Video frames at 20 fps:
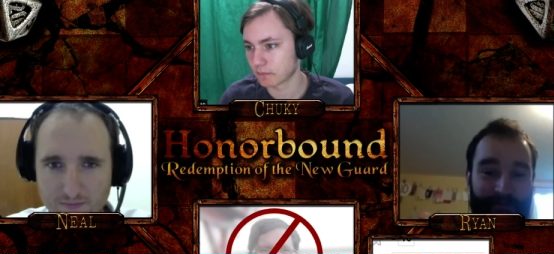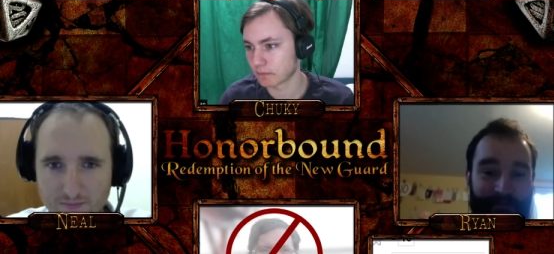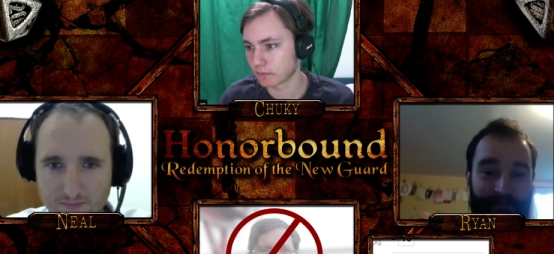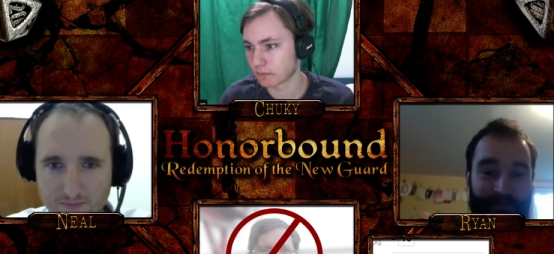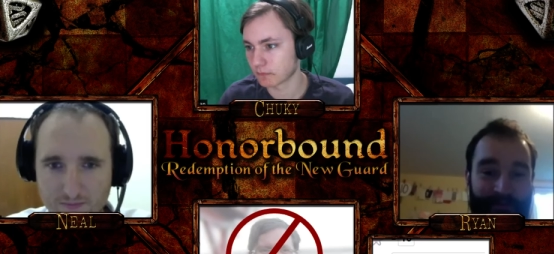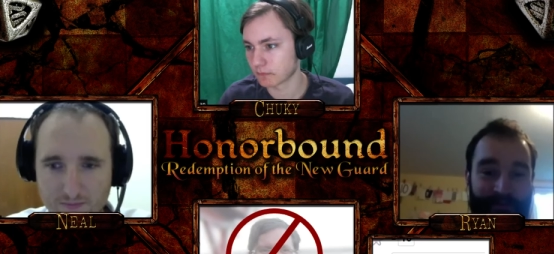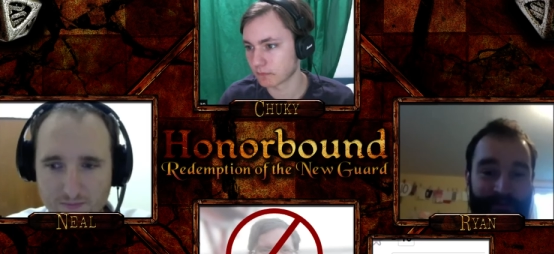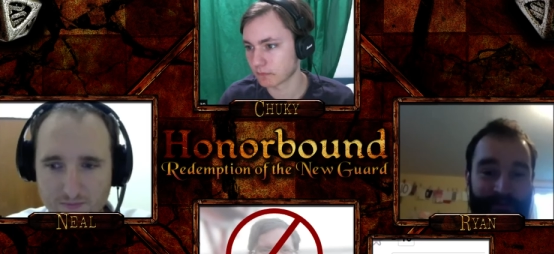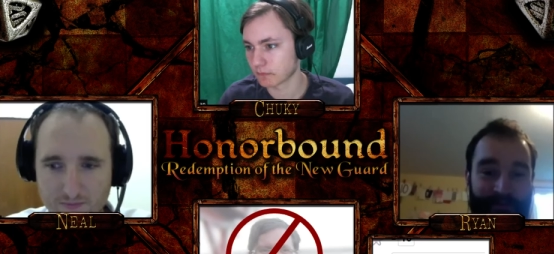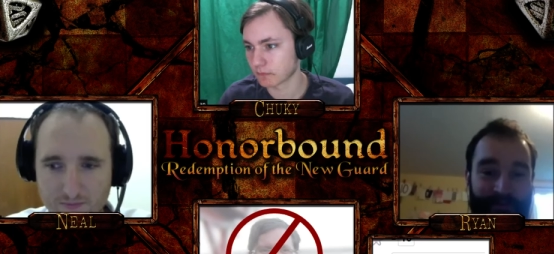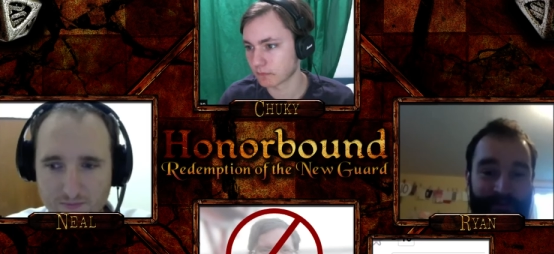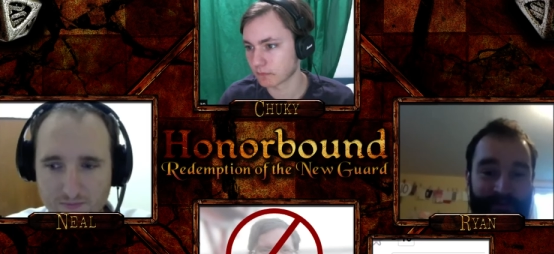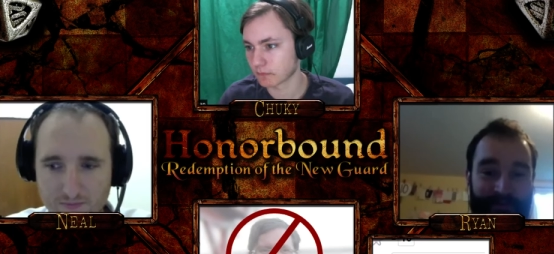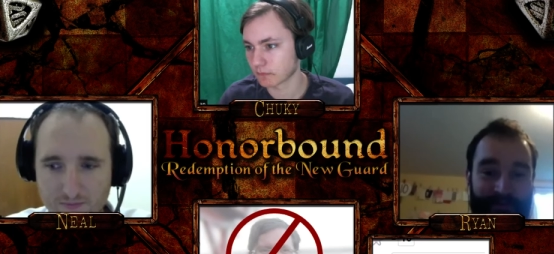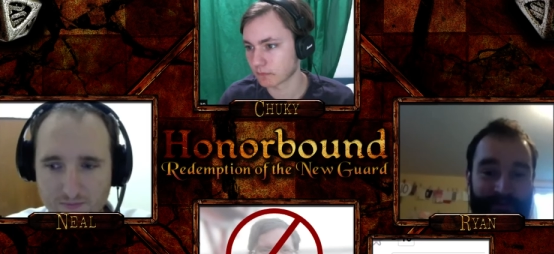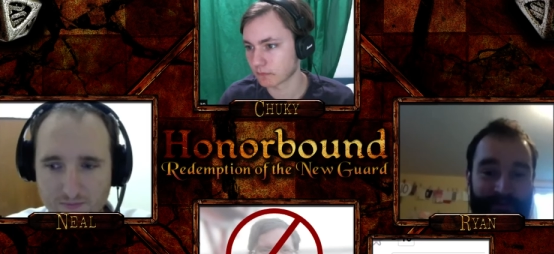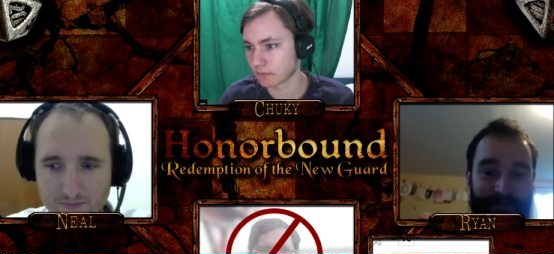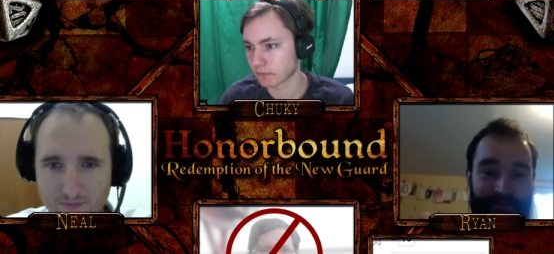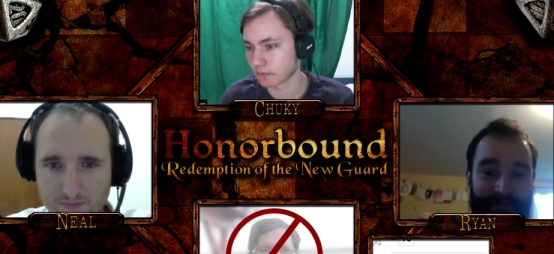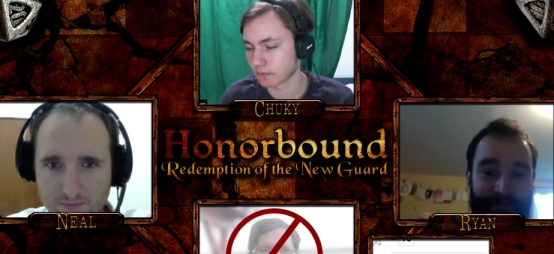
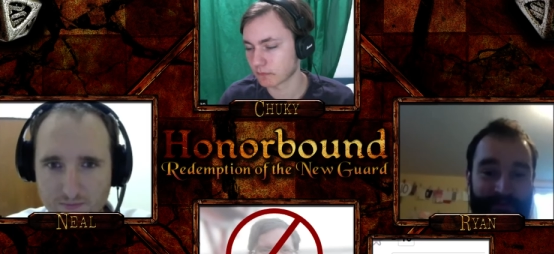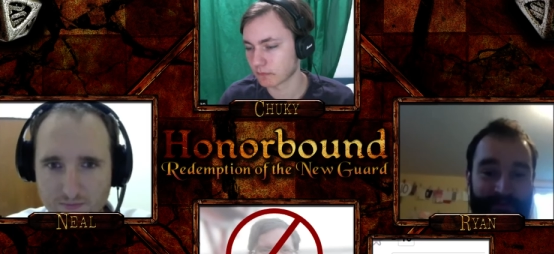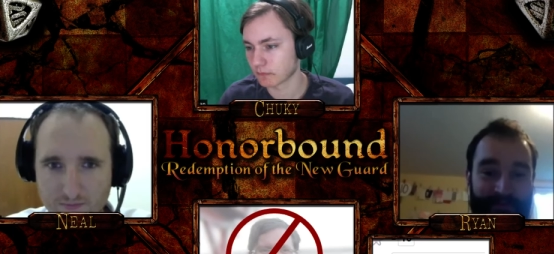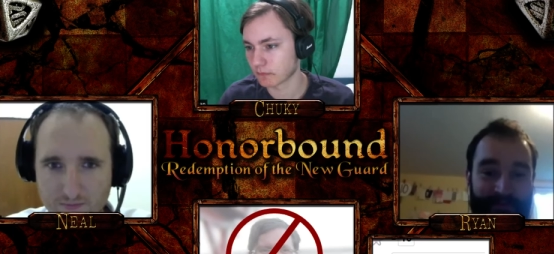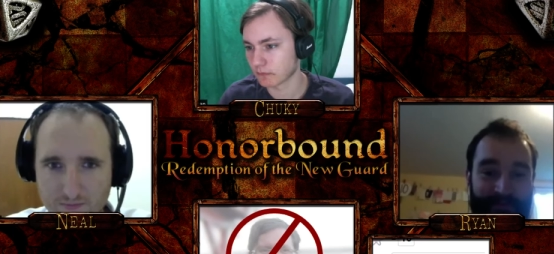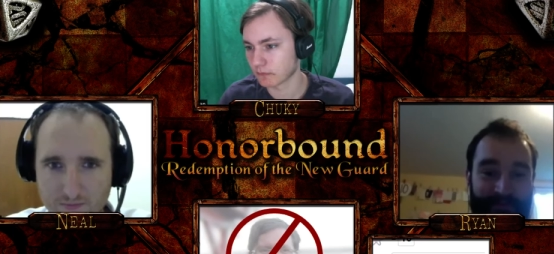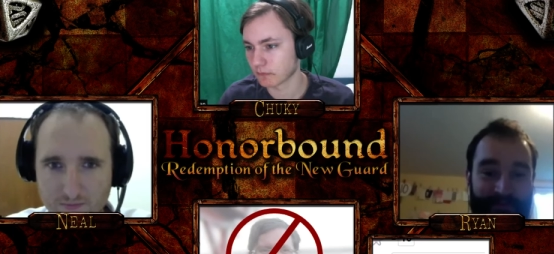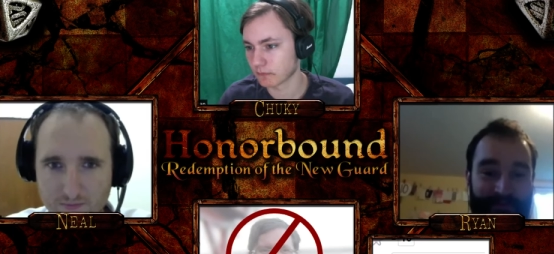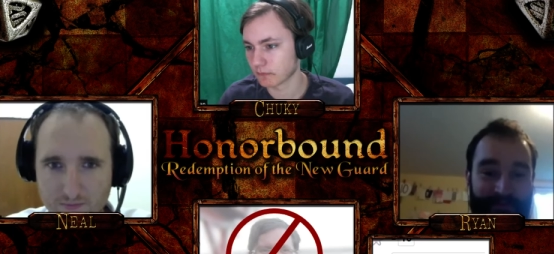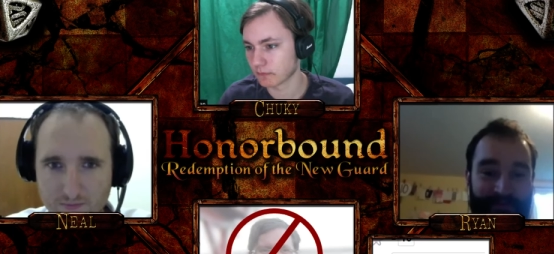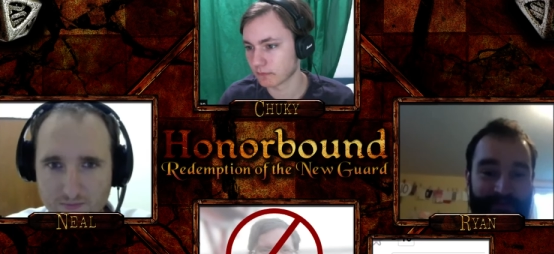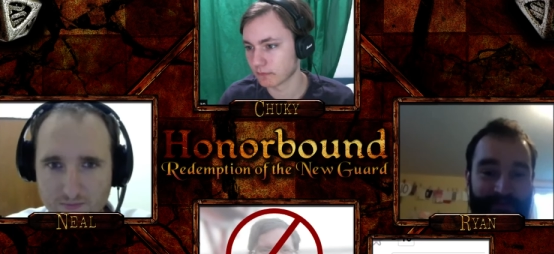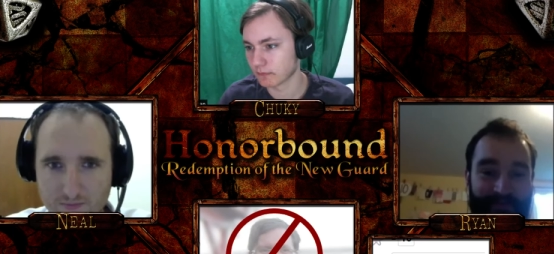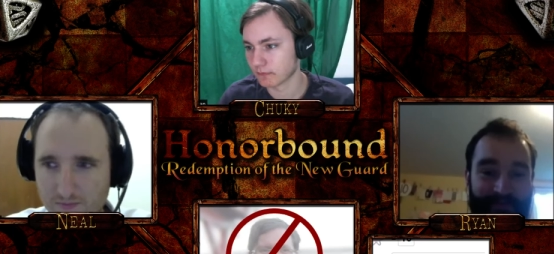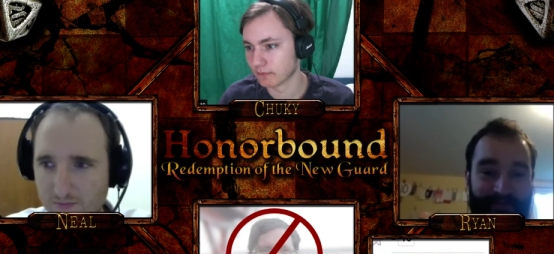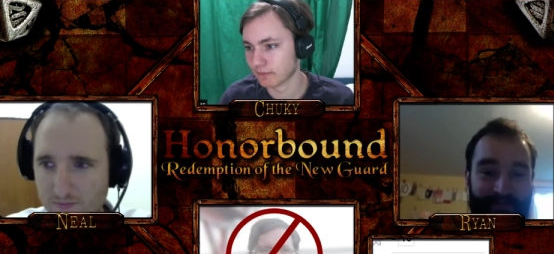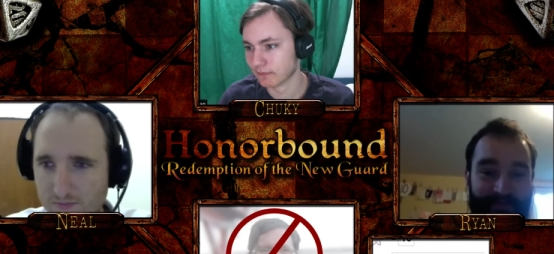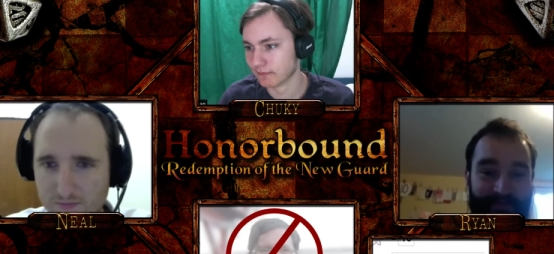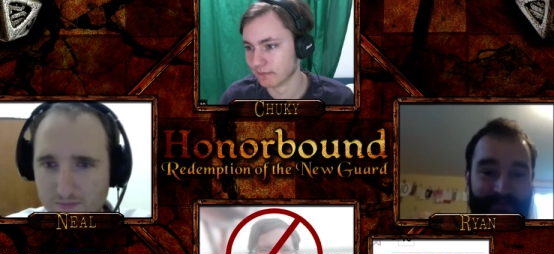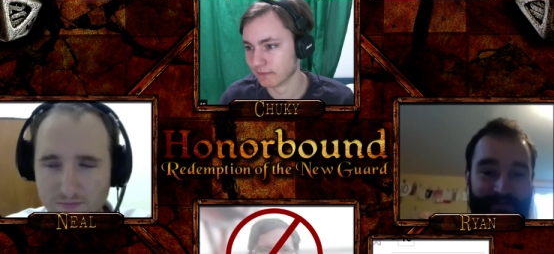
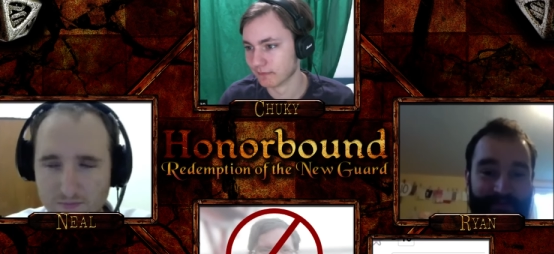[no speech]